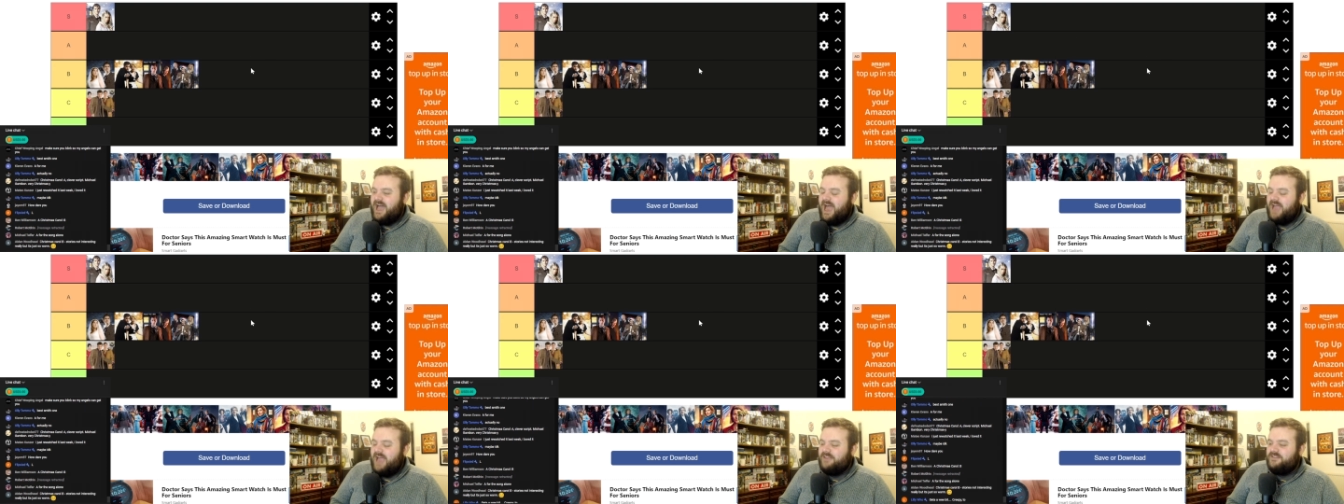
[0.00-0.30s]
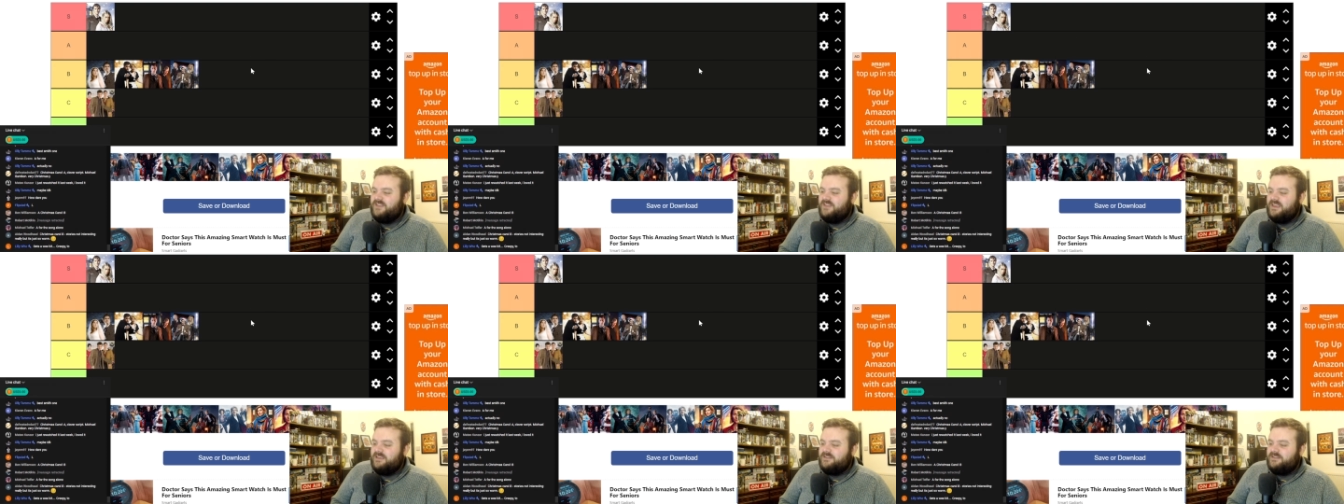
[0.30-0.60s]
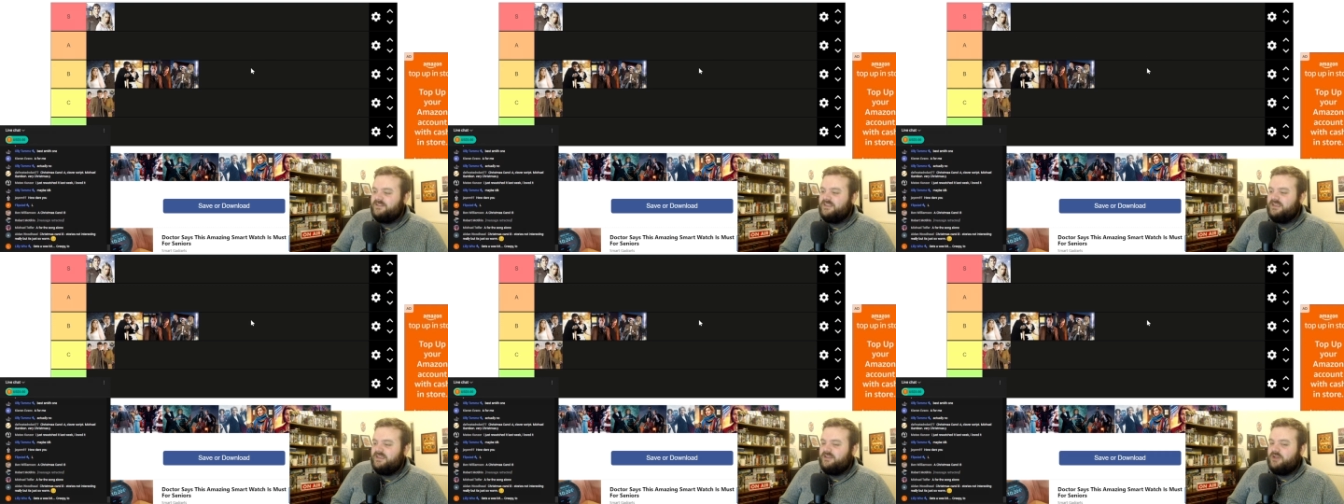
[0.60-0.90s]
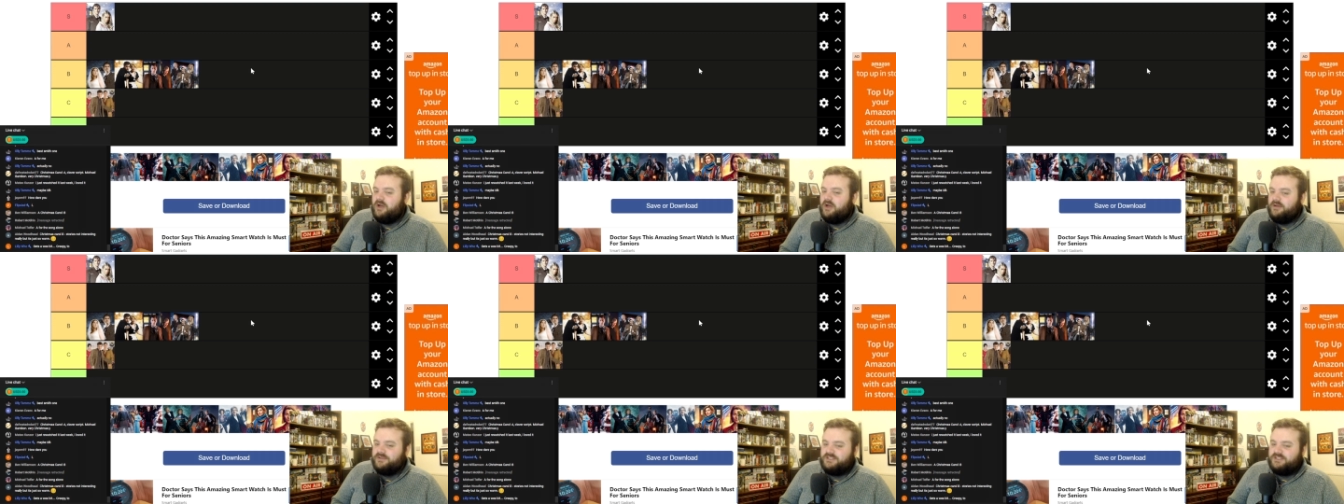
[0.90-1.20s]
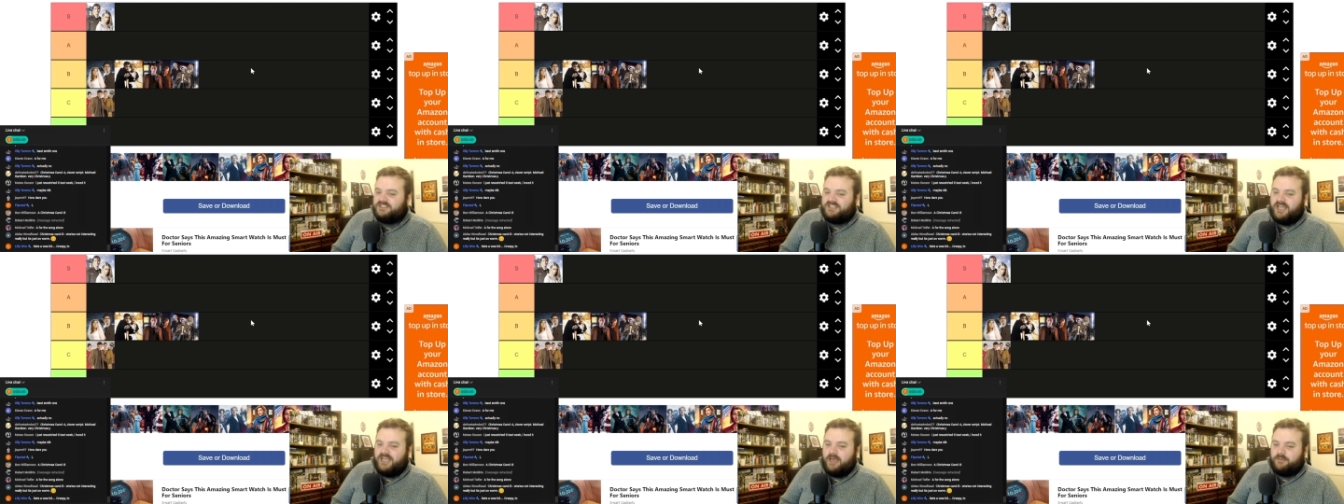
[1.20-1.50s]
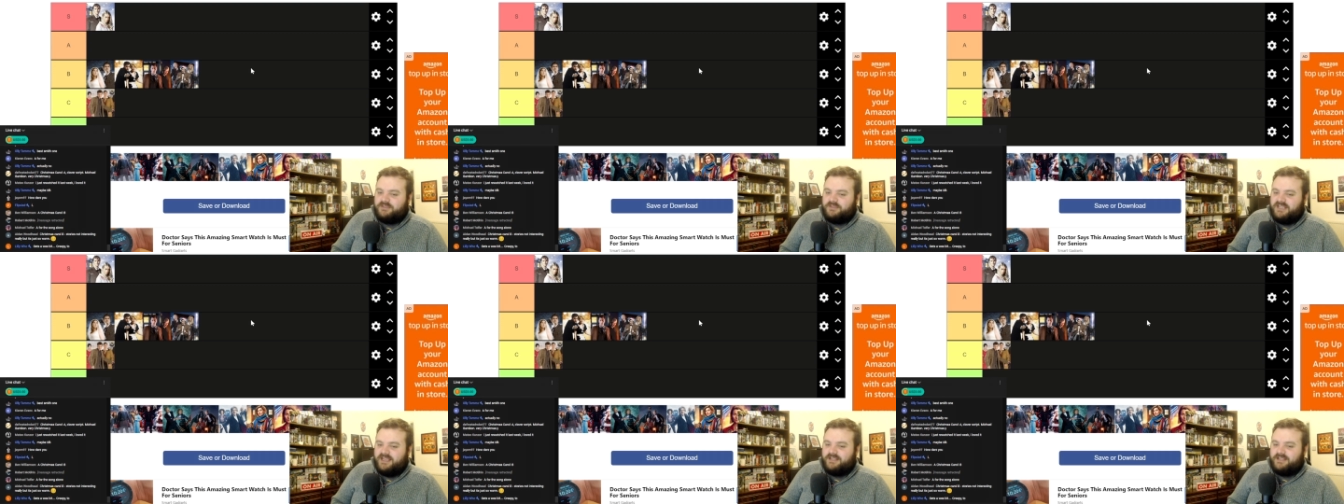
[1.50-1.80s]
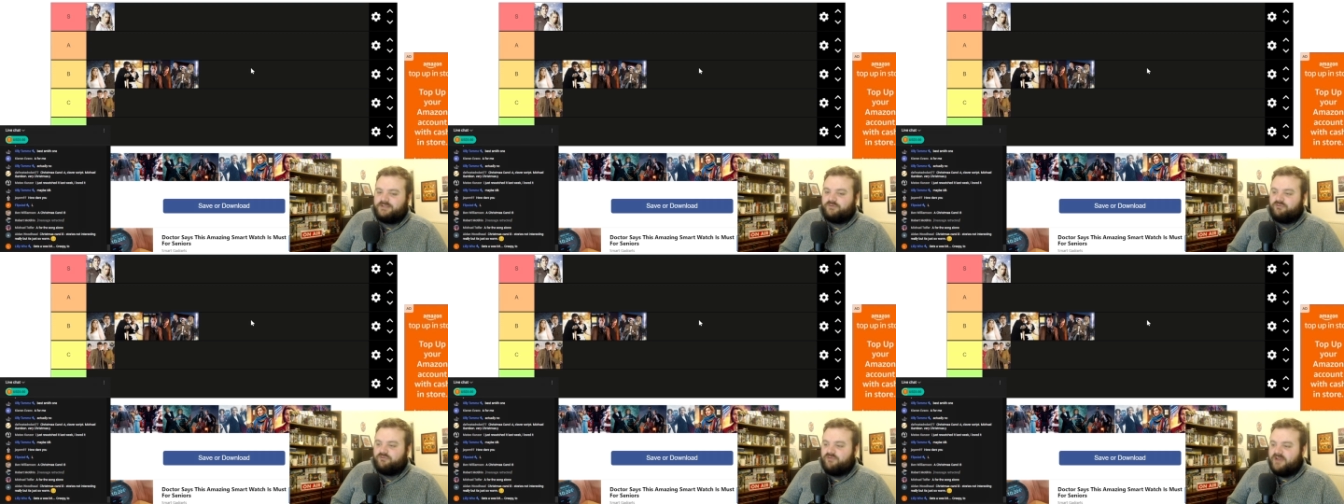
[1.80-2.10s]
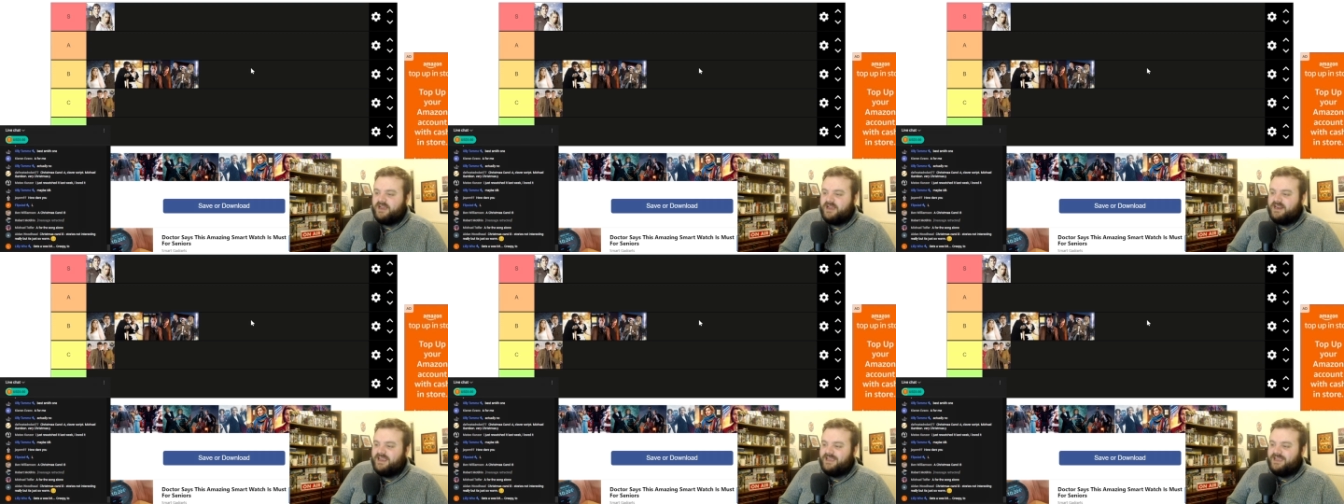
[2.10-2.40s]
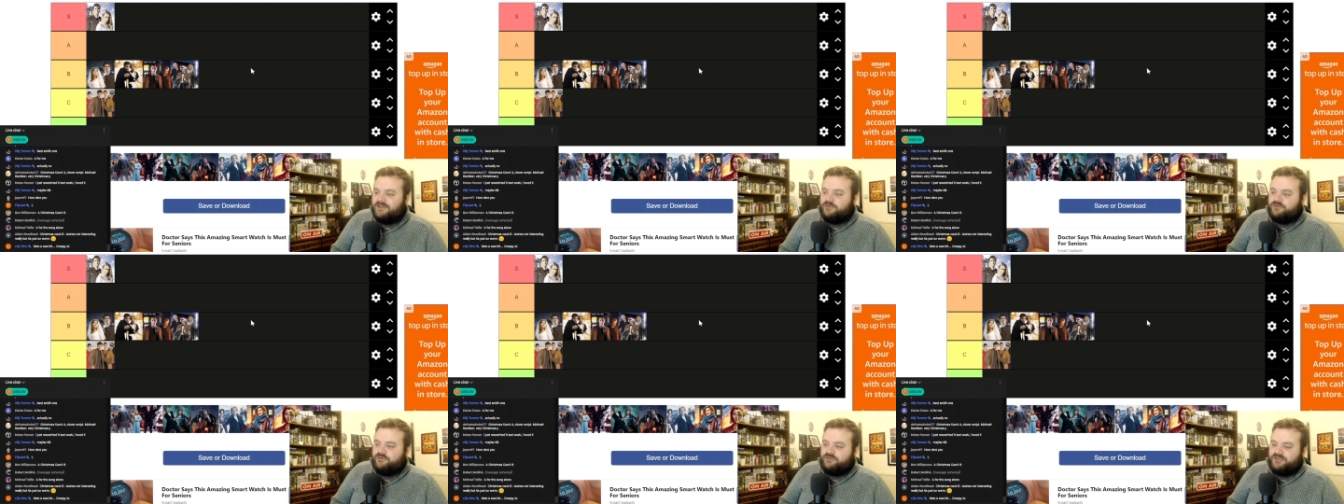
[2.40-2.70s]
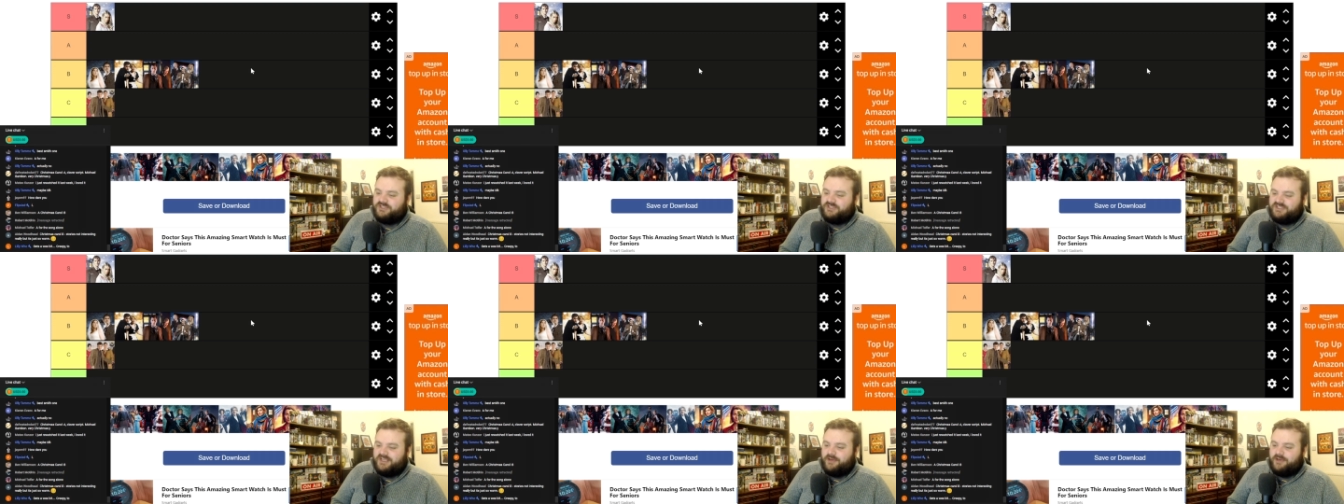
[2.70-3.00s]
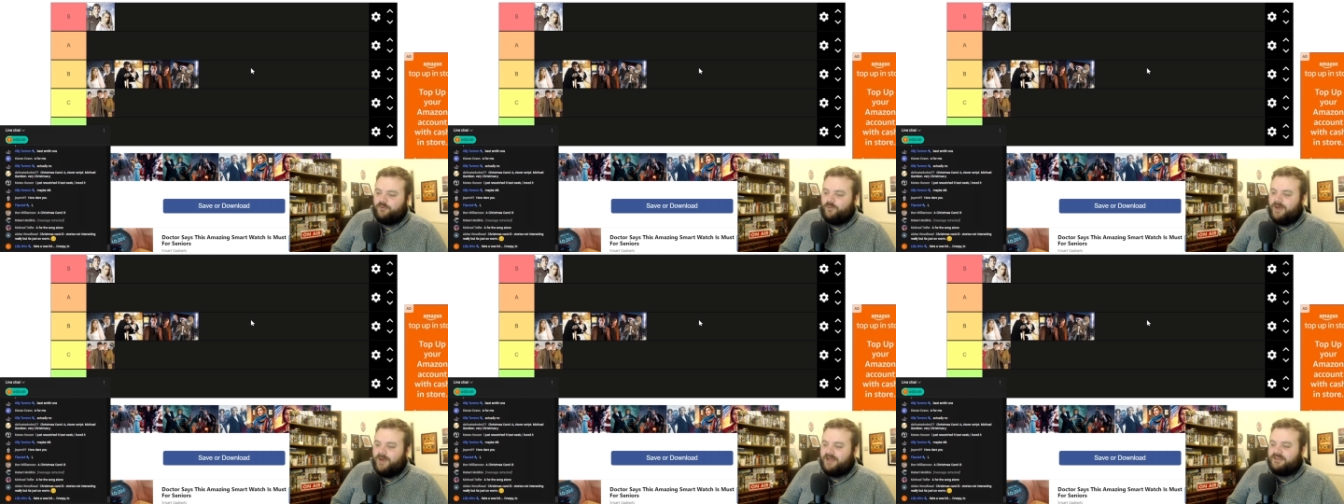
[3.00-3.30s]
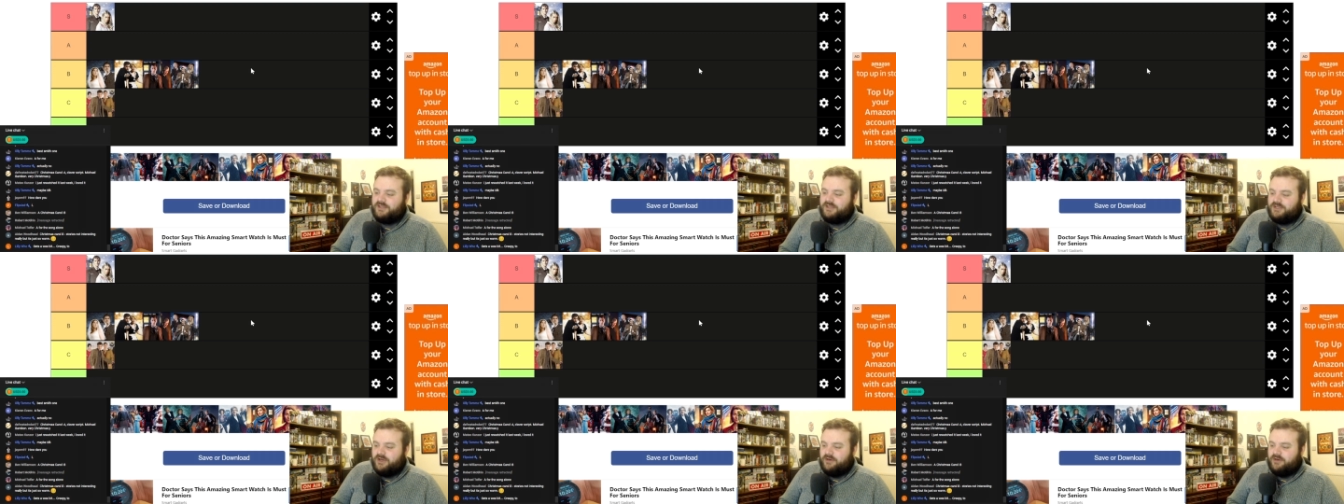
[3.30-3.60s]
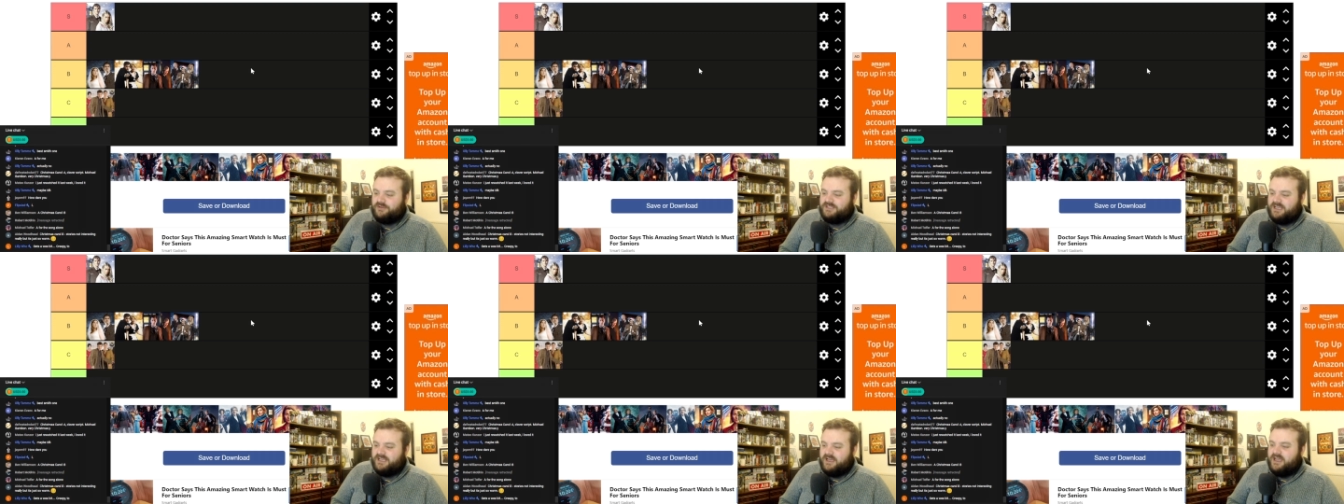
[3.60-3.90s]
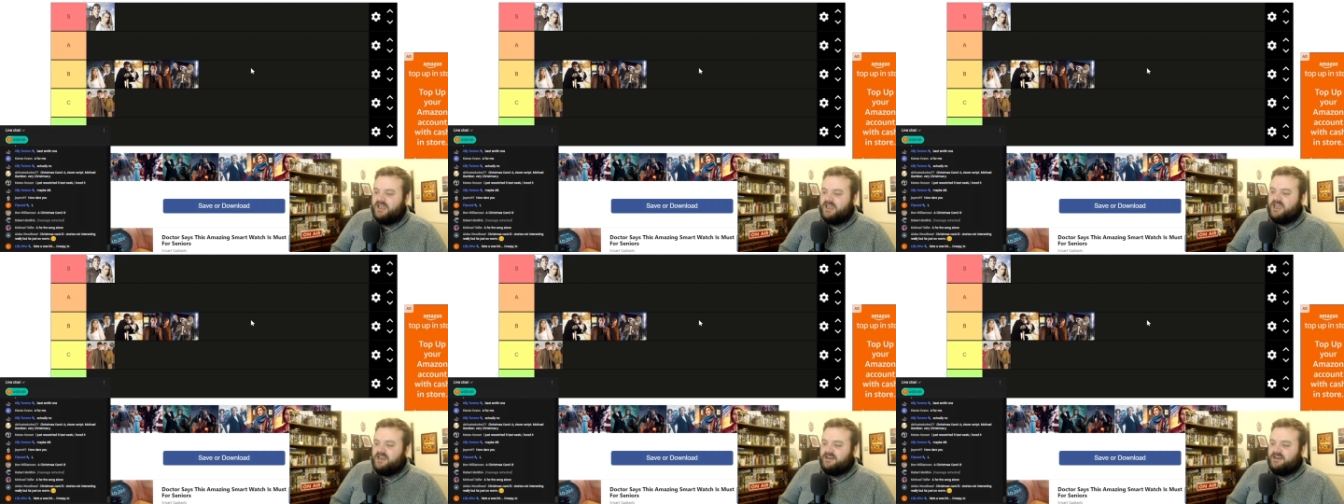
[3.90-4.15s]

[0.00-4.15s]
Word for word: I think the concept is really interesting where the Doctor